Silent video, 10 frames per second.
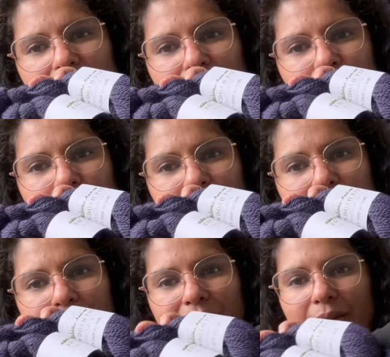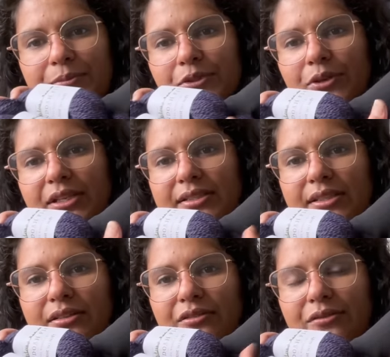I hope you can pick up so you can
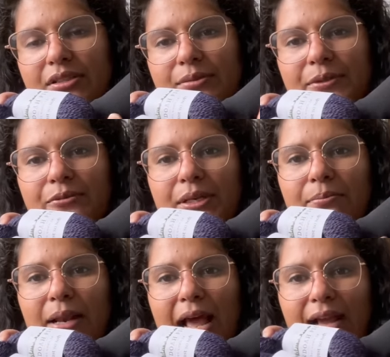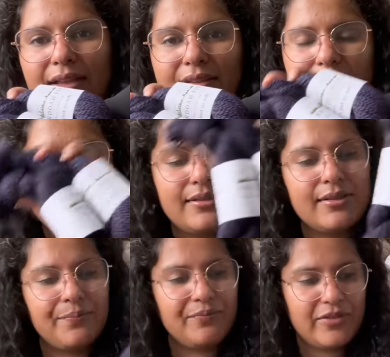see the difference between black and
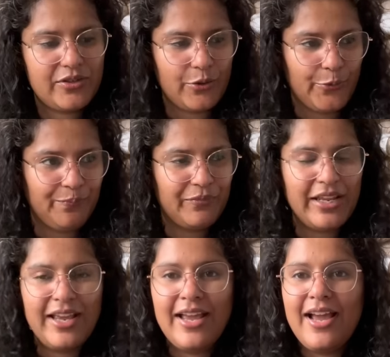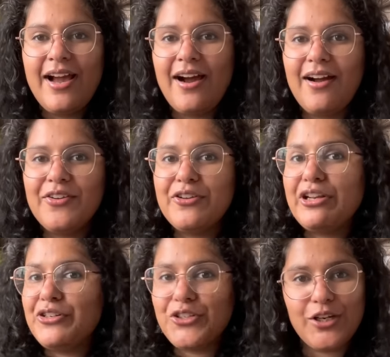this. So,
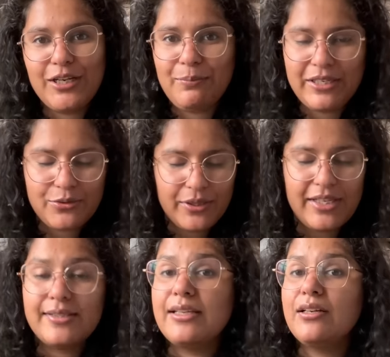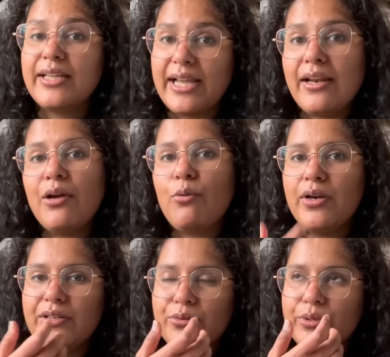really pleased with this. And again, I
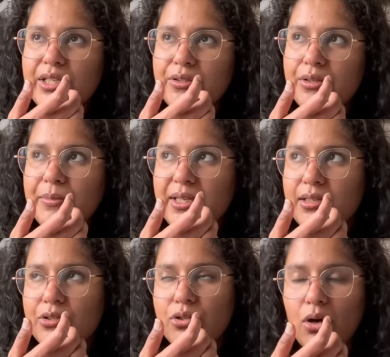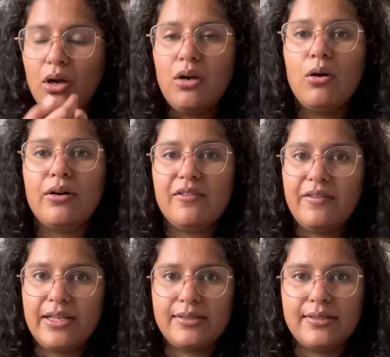want to either make a shawl or a
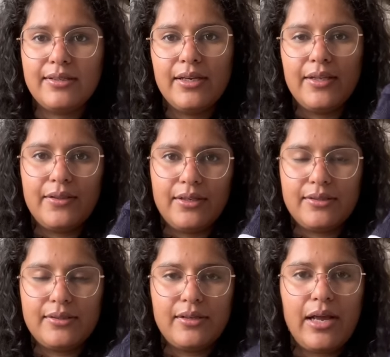vest in this.